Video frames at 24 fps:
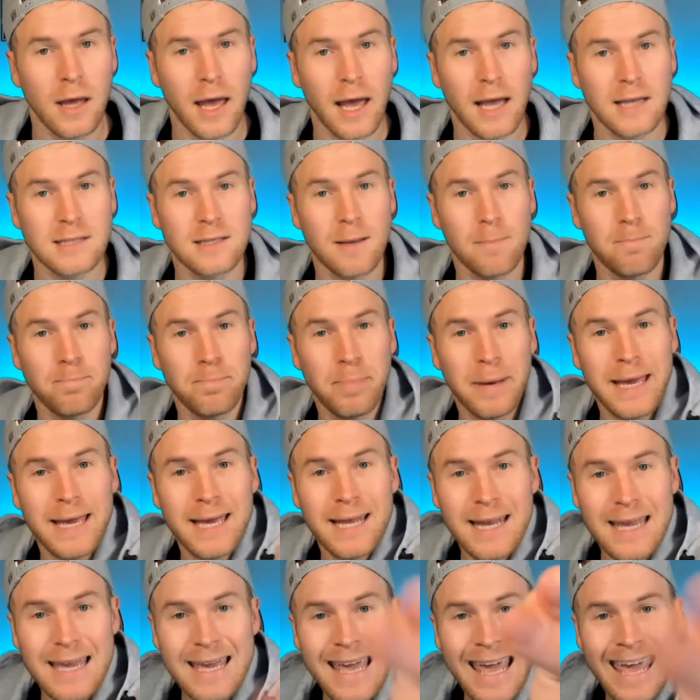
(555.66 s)
as a
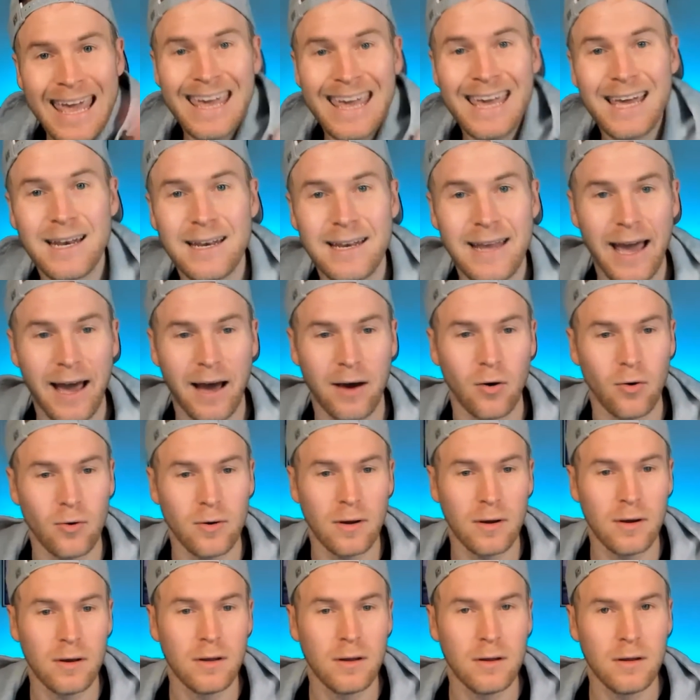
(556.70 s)
pity handout
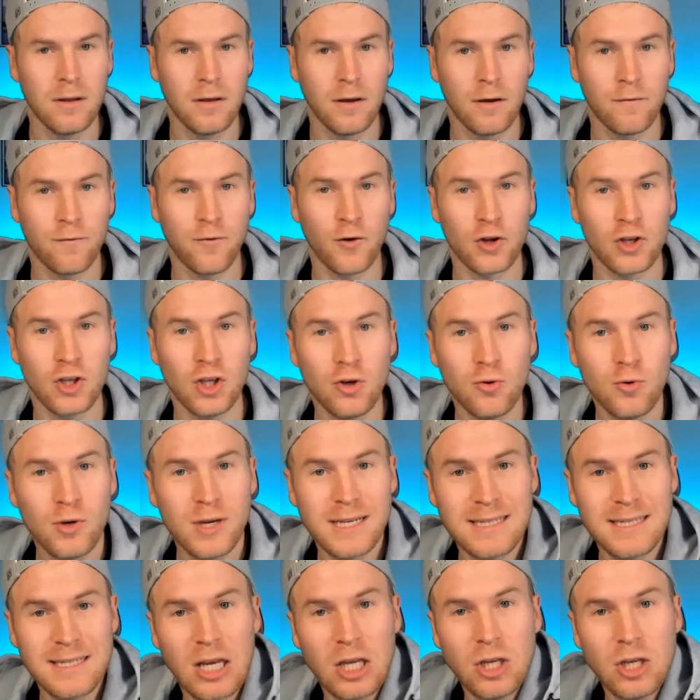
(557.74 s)
for you
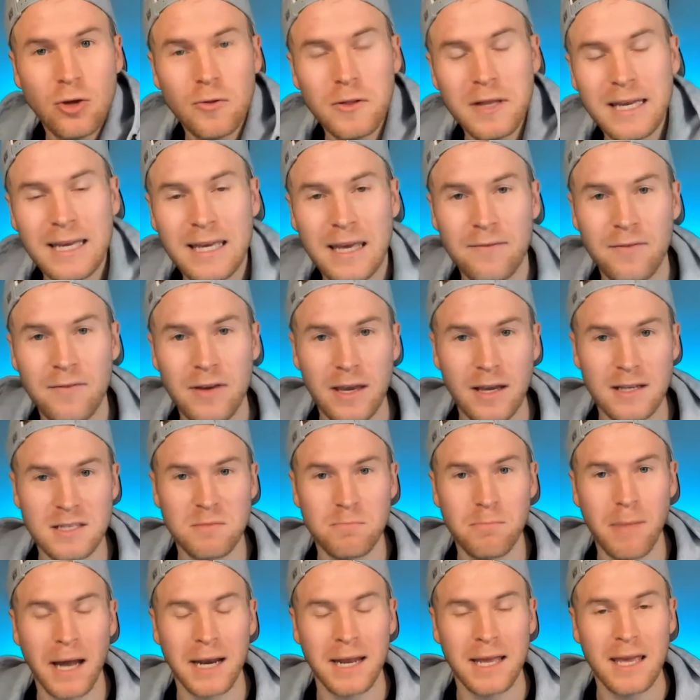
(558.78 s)
continually giving us
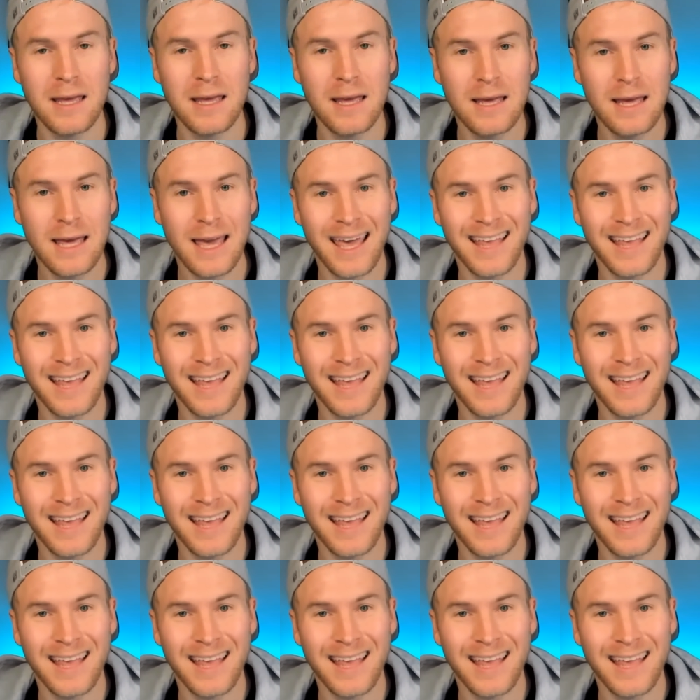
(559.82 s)
money